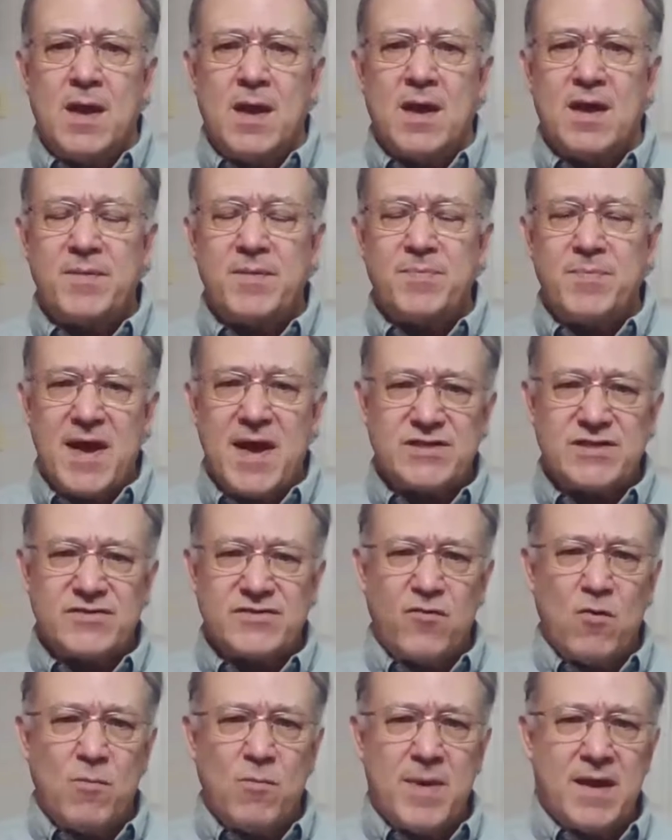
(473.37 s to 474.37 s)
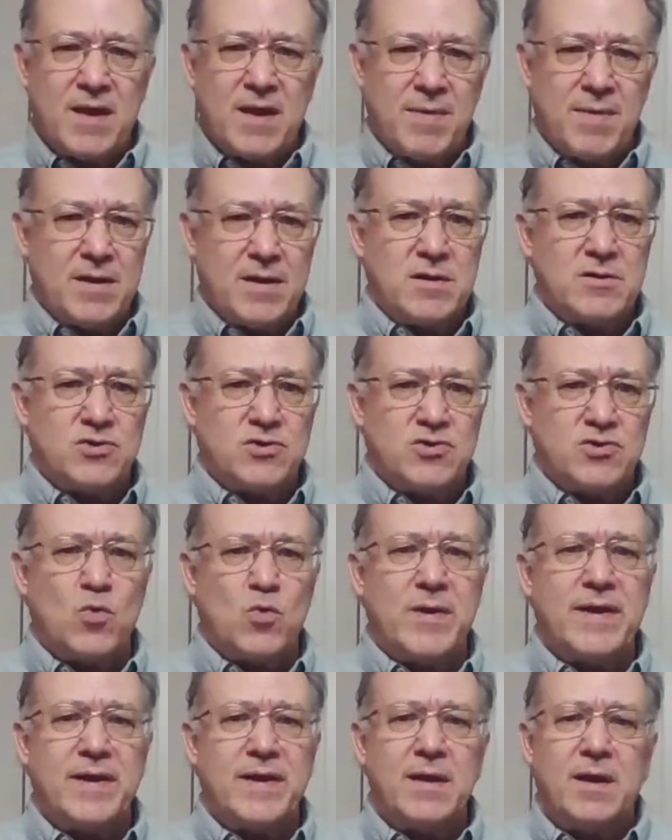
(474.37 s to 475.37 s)
Onpassive will make about
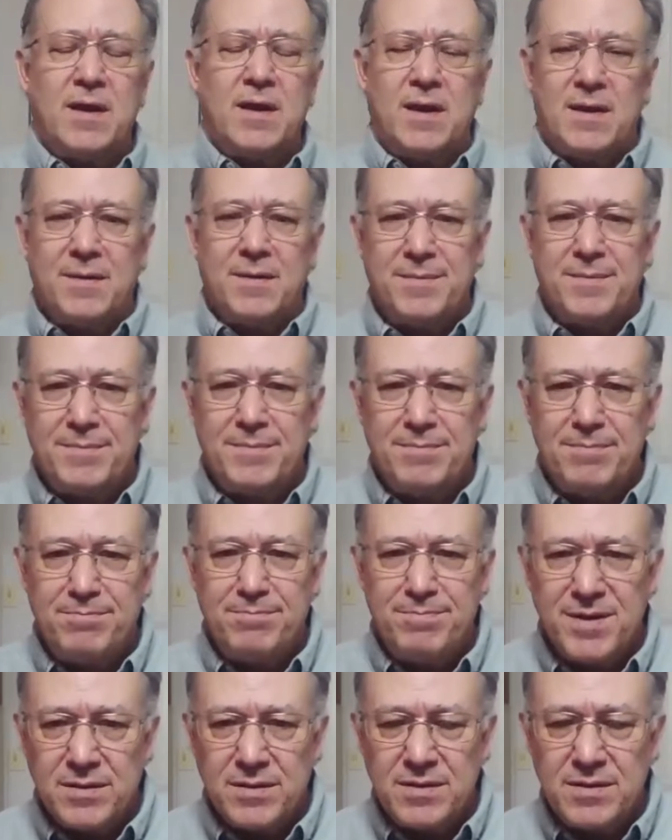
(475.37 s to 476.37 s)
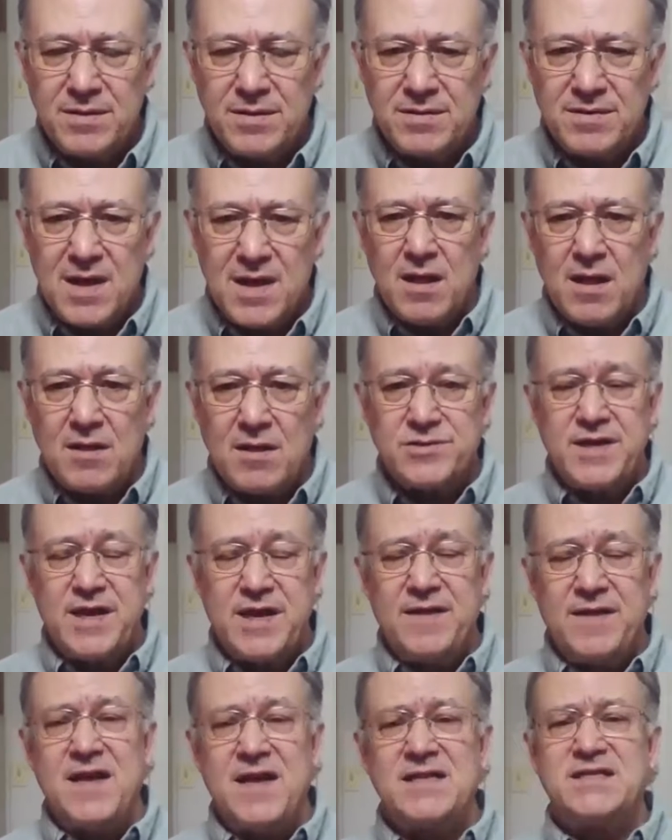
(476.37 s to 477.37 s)
$20 billion.
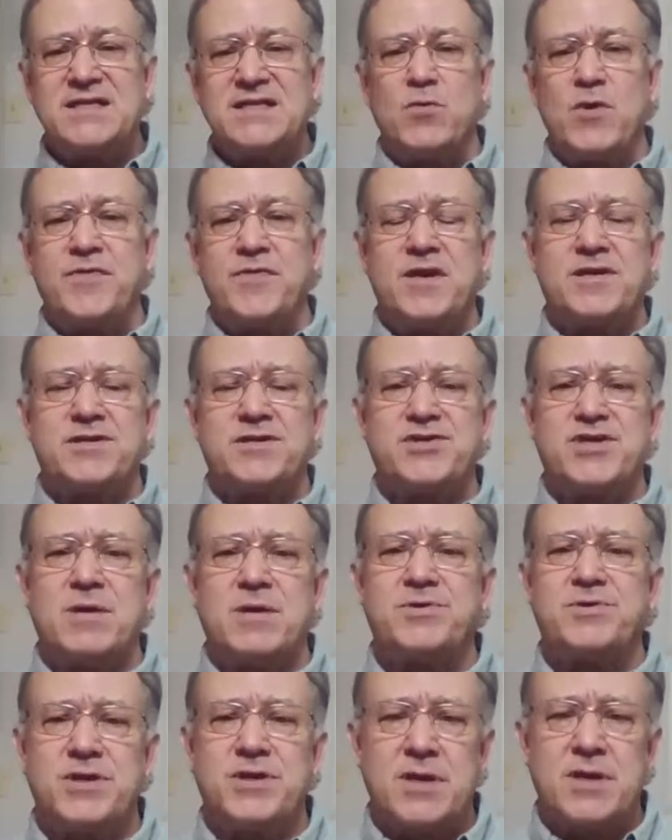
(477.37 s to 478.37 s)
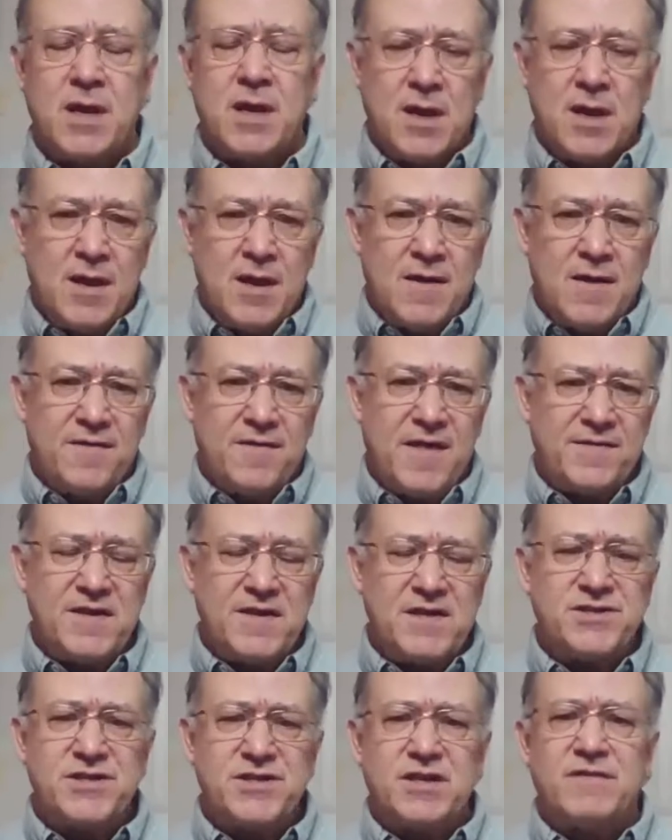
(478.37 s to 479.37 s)
And that's with the assumption that
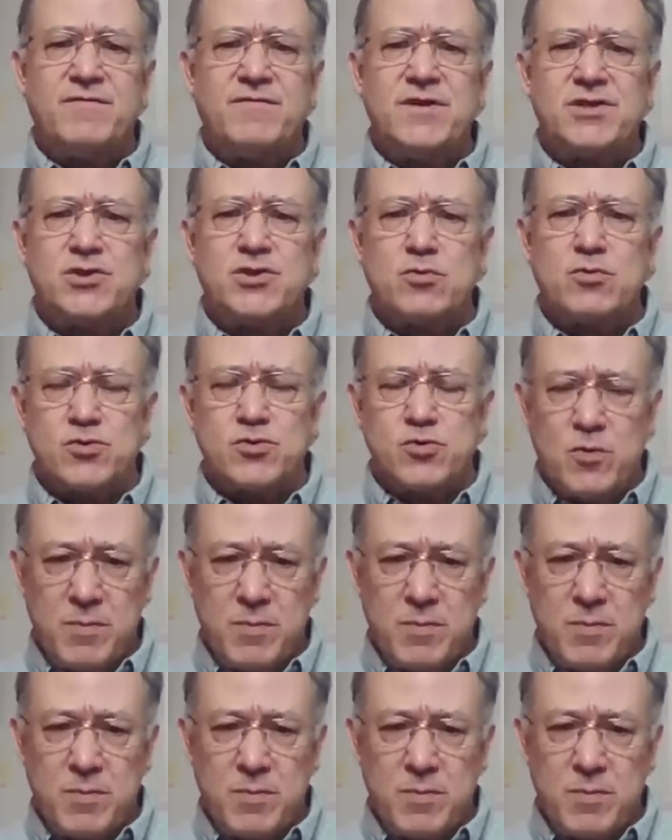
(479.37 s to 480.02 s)
these individuals